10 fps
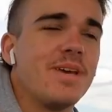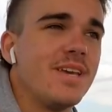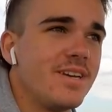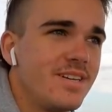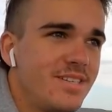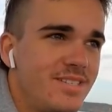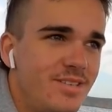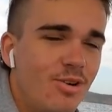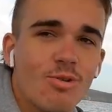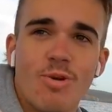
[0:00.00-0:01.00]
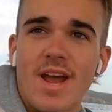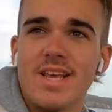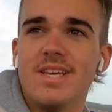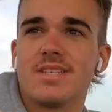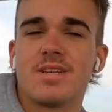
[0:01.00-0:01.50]
me
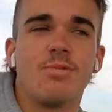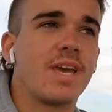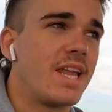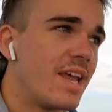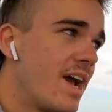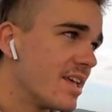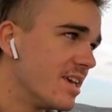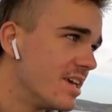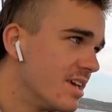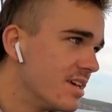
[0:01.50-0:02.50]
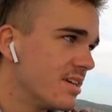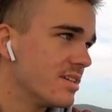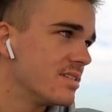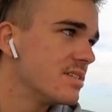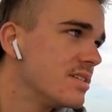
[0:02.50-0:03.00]
already so we're getting out of here
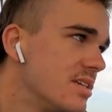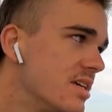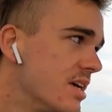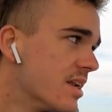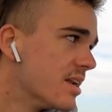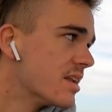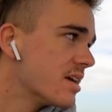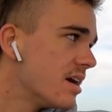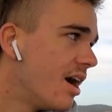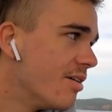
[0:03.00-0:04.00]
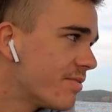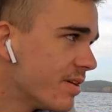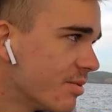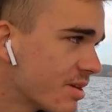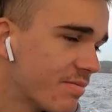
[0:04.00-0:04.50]

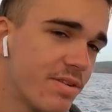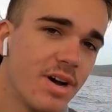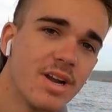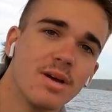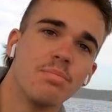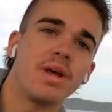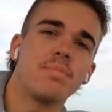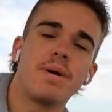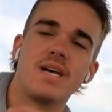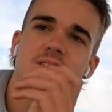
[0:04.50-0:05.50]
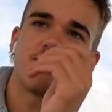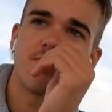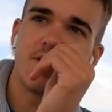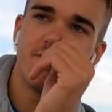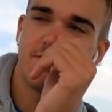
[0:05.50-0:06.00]
hopefully we can find a better patch
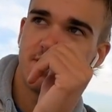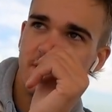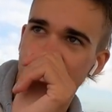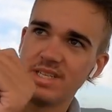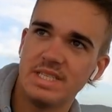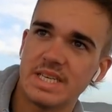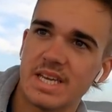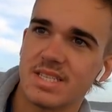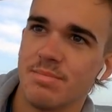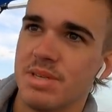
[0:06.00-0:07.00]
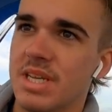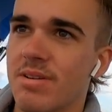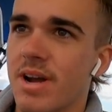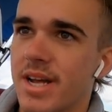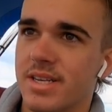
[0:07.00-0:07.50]
of reef to get some
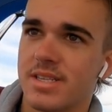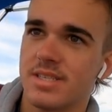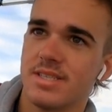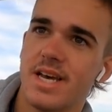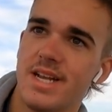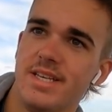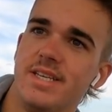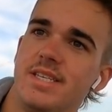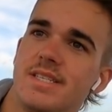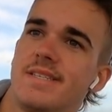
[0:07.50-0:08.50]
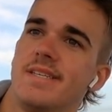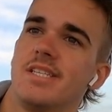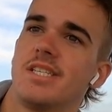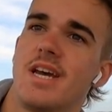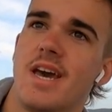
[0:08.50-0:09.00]
dinner at because that is a